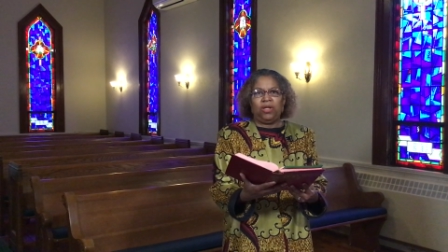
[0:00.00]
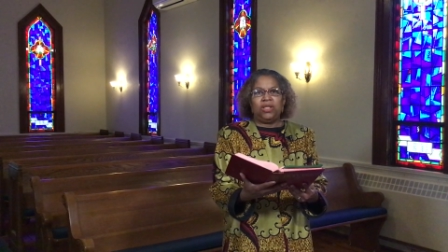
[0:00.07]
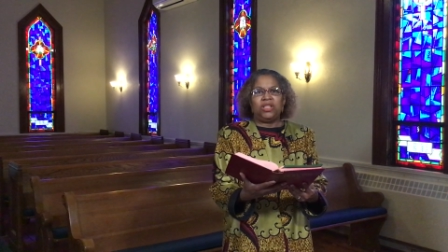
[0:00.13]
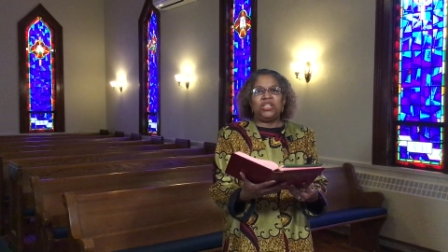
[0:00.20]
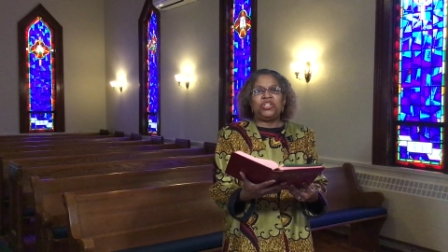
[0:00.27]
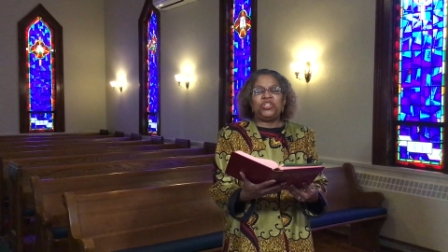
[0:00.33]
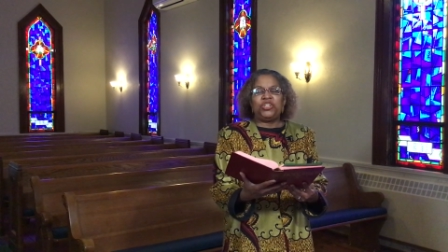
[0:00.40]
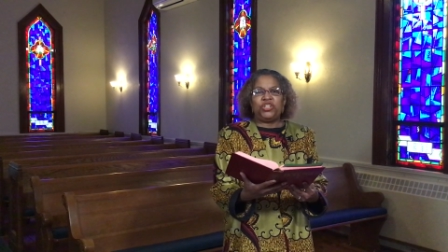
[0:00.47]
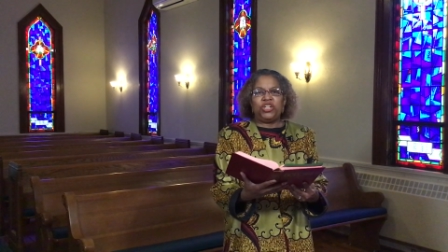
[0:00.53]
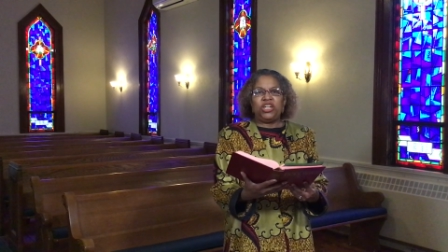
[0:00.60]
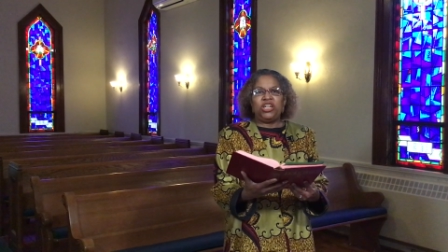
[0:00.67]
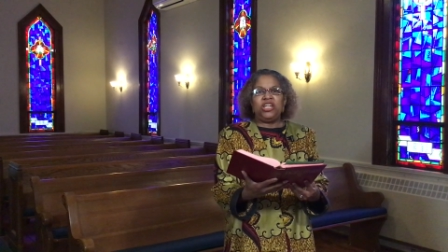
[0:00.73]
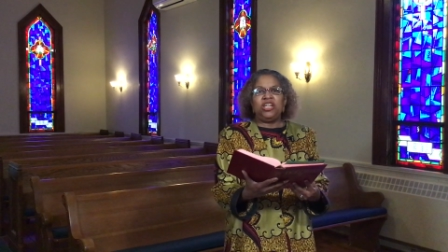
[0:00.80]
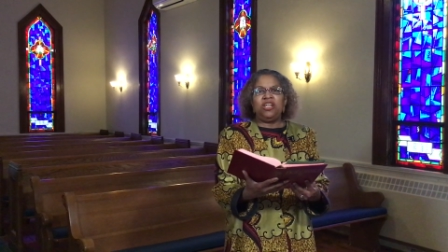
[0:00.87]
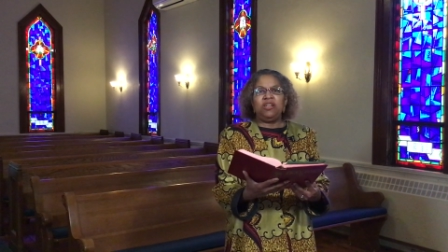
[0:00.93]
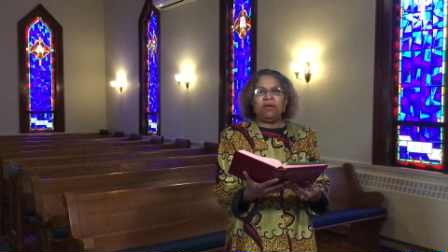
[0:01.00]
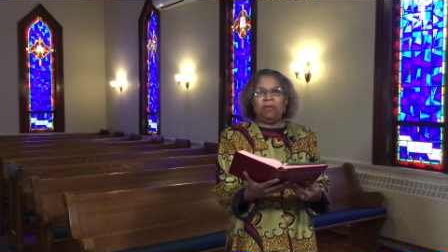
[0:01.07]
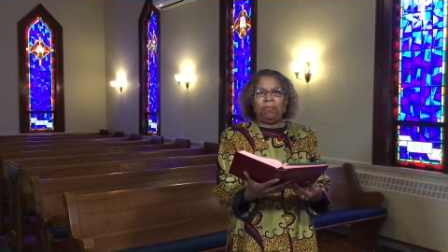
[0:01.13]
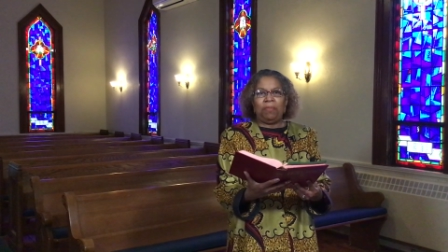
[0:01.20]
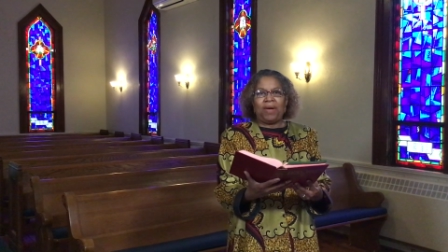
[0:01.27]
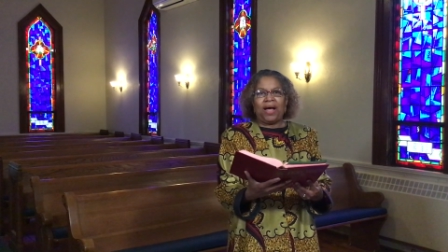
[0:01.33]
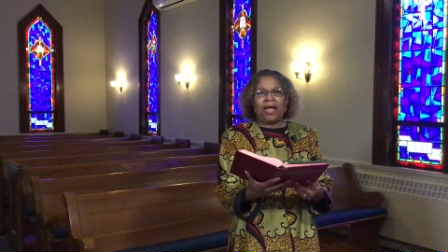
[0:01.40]
that she
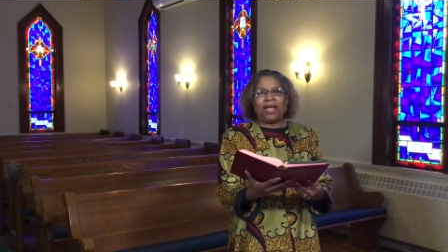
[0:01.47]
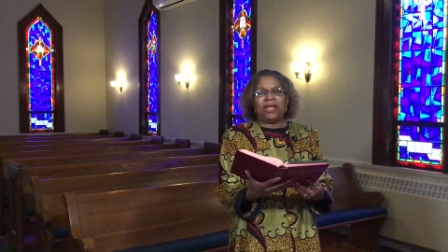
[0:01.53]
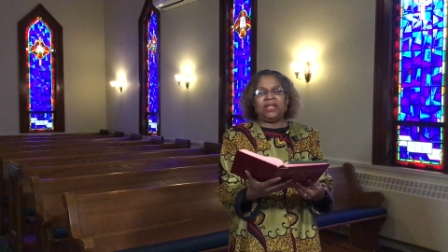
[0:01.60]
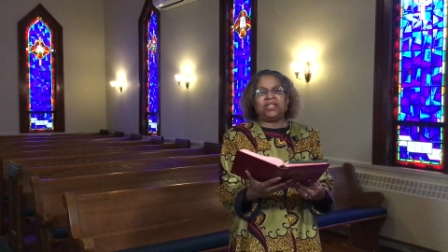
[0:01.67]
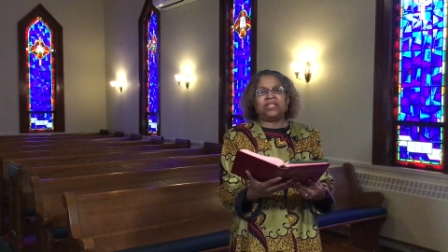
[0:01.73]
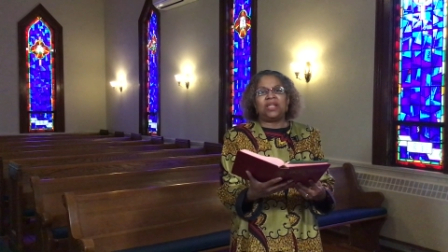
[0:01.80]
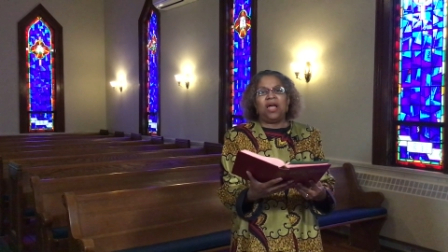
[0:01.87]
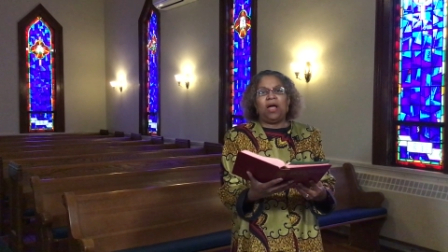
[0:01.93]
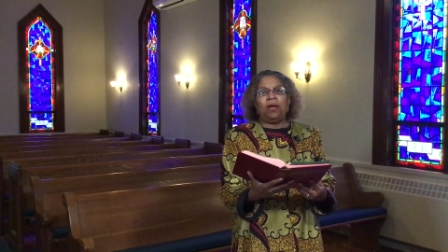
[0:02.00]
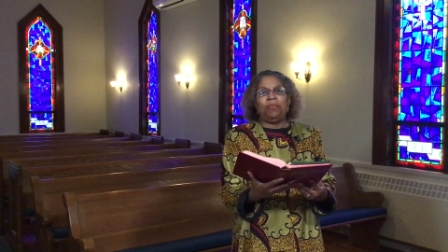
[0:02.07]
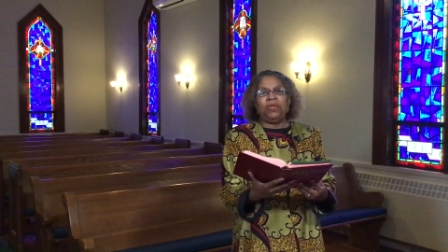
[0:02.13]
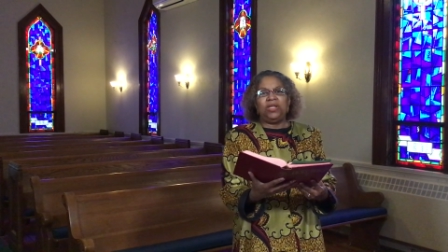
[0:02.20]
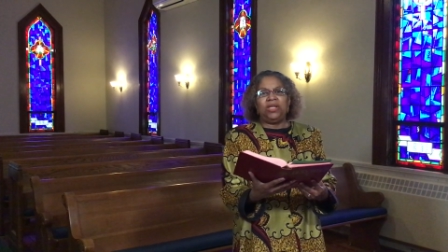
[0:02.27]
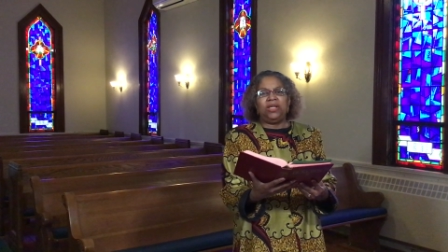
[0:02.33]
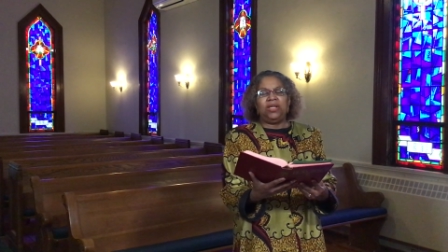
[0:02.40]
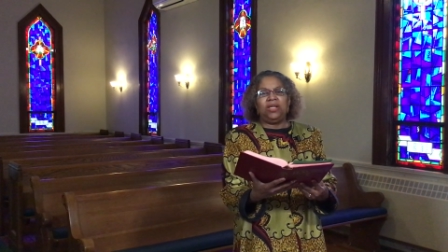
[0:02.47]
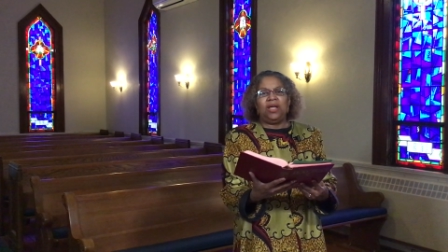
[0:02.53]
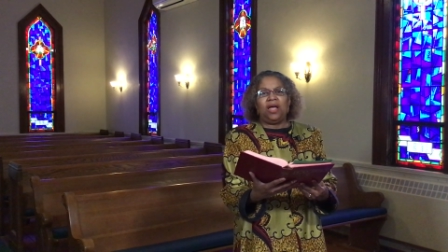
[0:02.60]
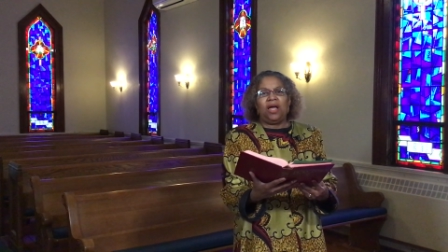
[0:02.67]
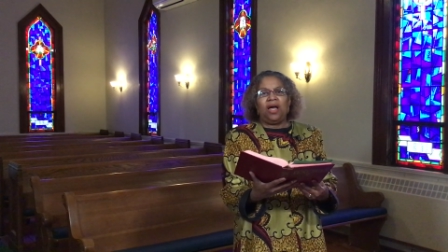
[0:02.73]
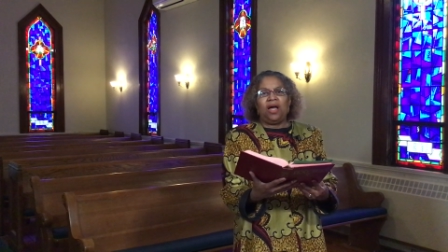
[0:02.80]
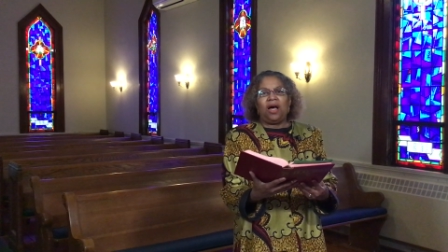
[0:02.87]
might be
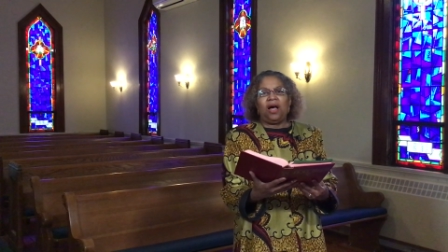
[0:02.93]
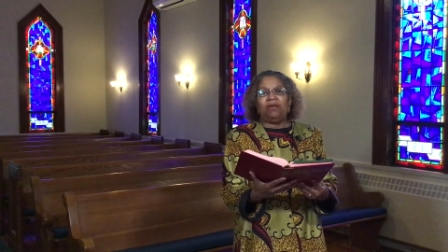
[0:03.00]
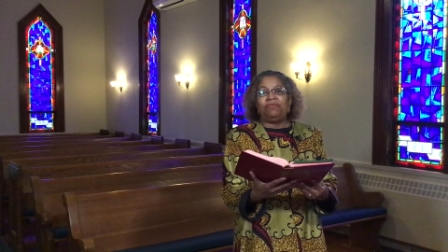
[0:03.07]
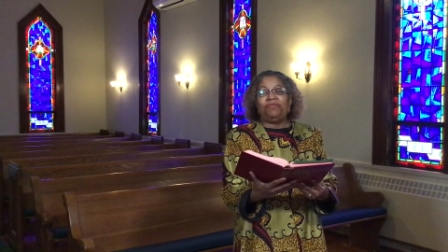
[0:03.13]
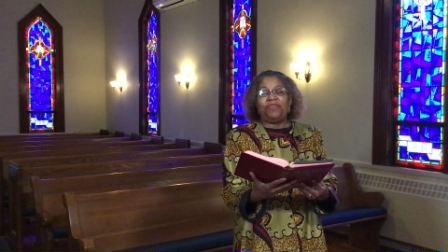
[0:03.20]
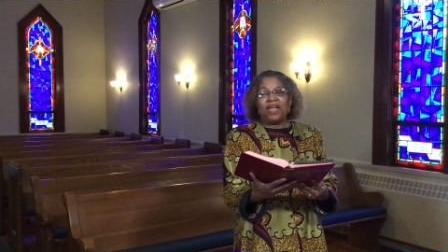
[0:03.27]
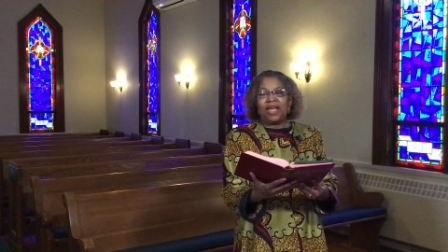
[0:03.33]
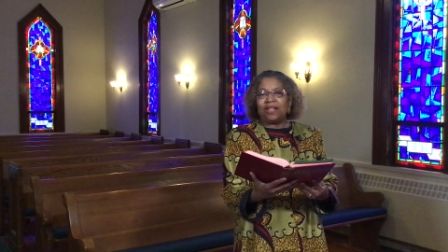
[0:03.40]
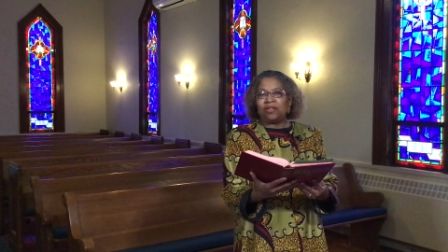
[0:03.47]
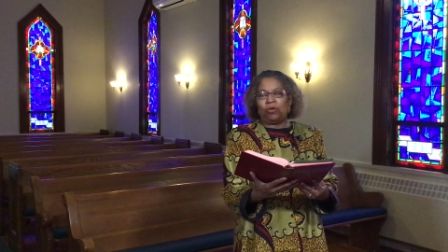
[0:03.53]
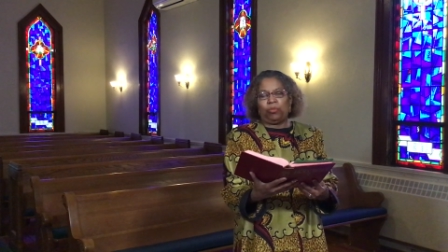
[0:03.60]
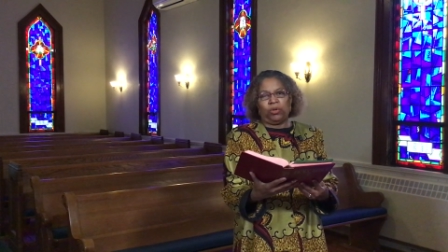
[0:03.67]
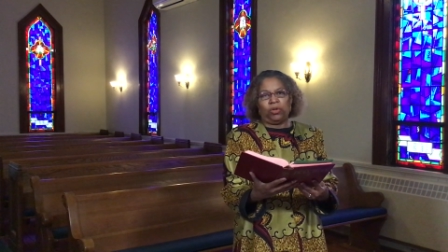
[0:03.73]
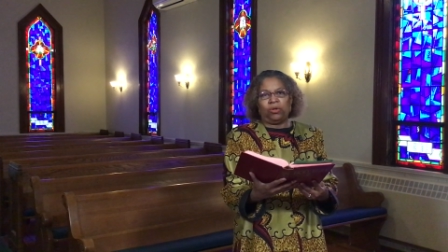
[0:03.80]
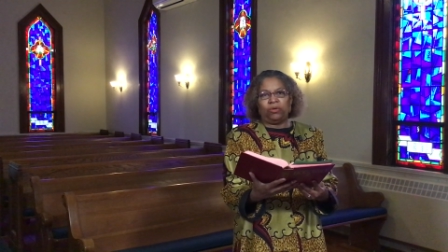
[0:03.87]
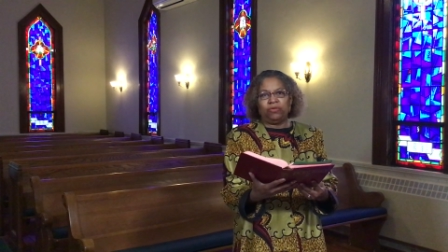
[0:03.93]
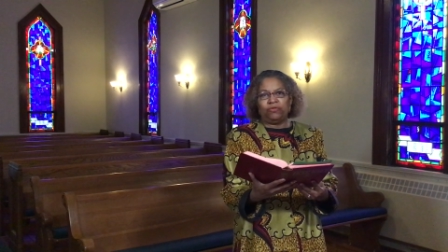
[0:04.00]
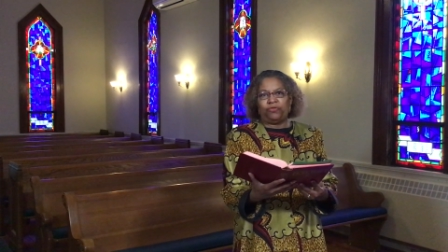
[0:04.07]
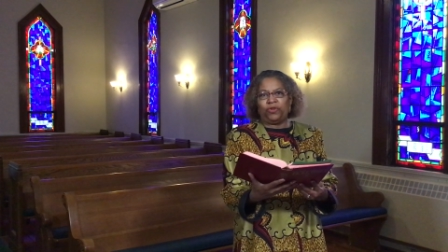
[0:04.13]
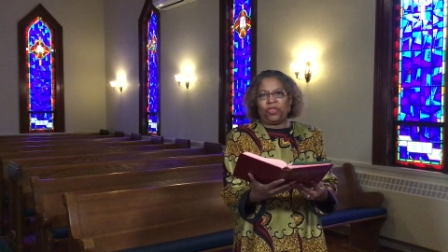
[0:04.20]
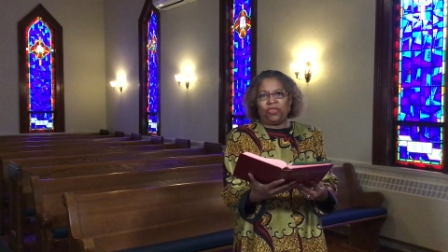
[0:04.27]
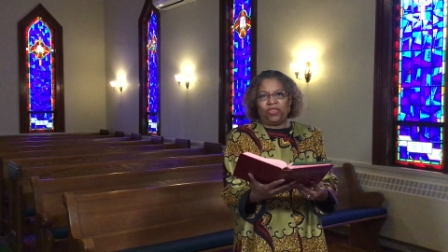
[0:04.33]
available
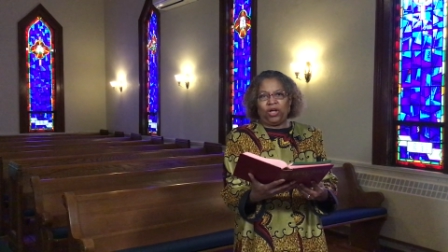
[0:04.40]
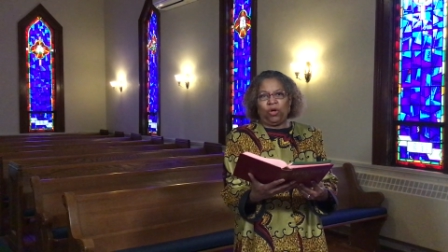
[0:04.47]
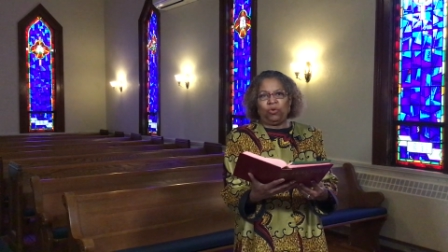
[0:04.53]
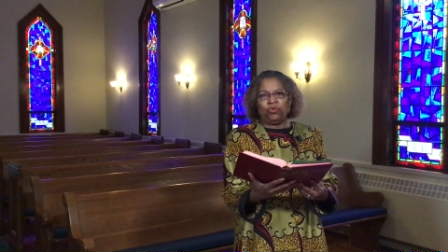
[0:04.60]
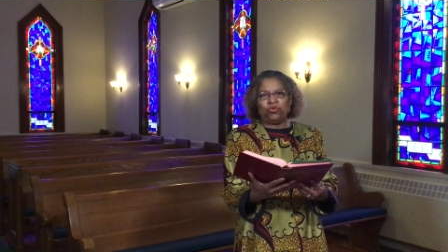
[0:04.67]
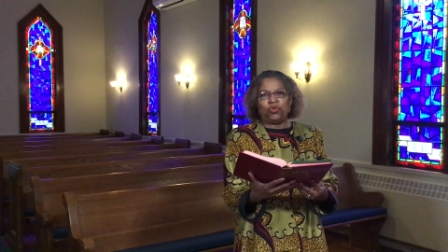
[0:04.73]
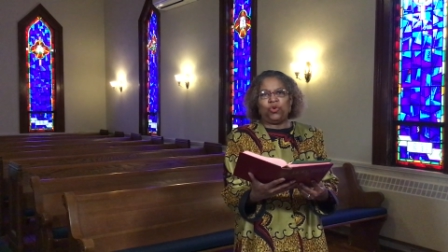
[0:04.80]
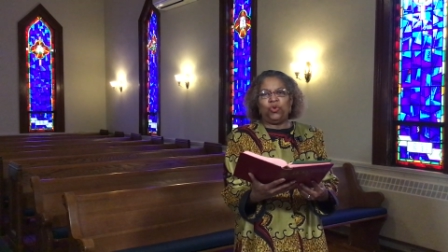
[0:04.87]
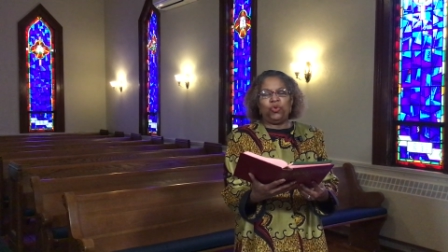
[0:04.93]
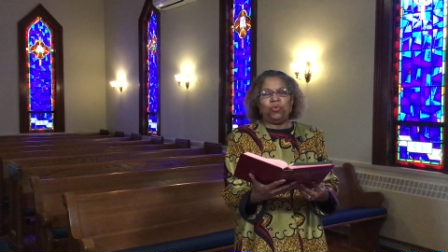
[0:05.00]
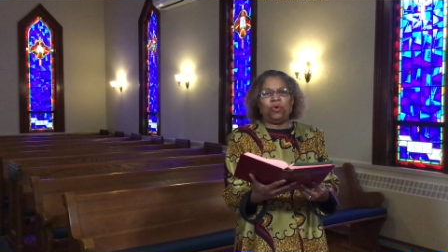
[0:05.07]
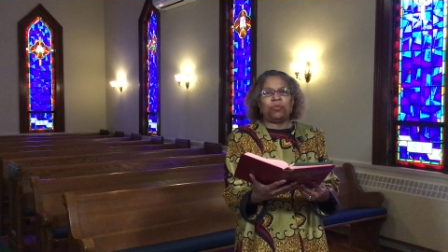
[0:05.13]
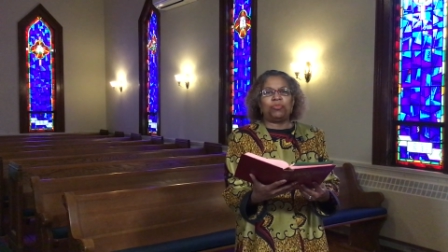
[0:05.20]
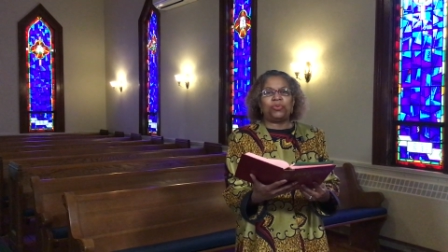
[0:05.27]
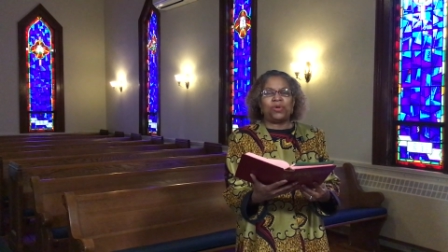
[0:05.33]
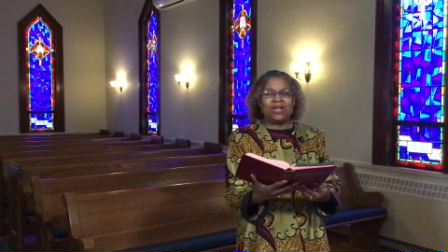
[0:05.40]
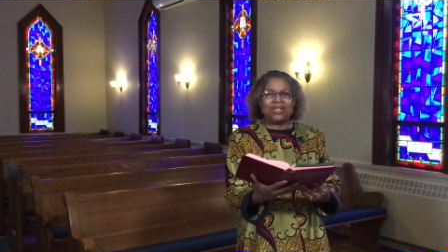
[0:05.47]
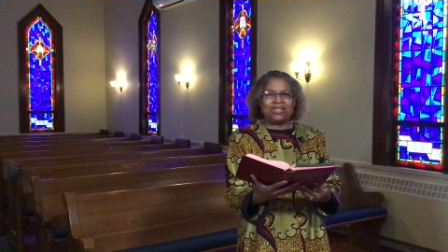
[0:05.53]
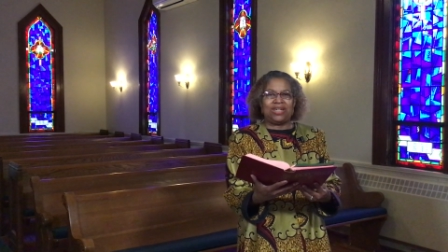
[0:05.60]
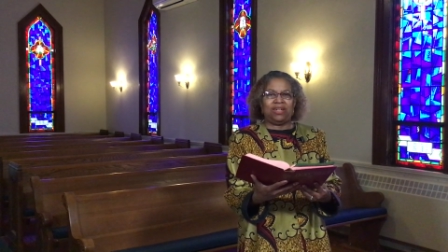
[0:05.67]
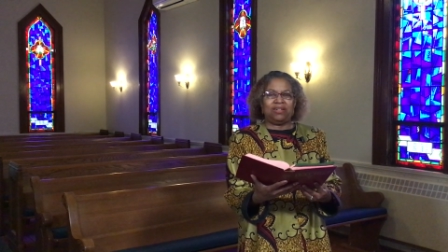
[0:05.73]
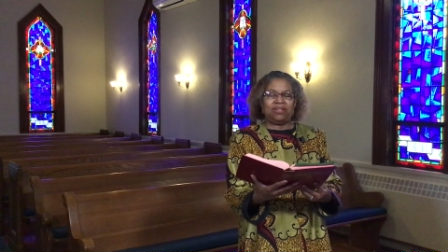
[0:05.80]
for those who were
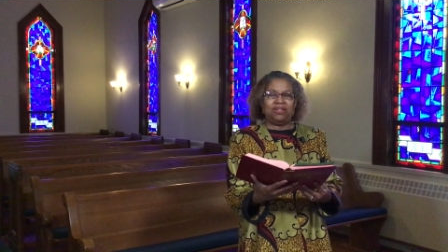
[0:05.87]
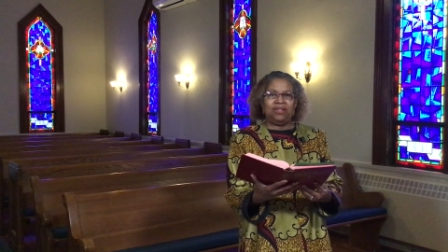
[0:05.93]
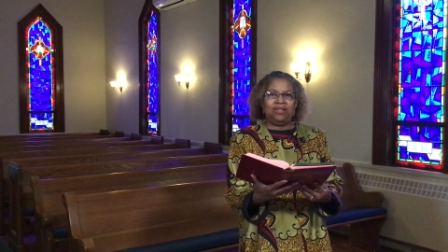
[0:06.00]
present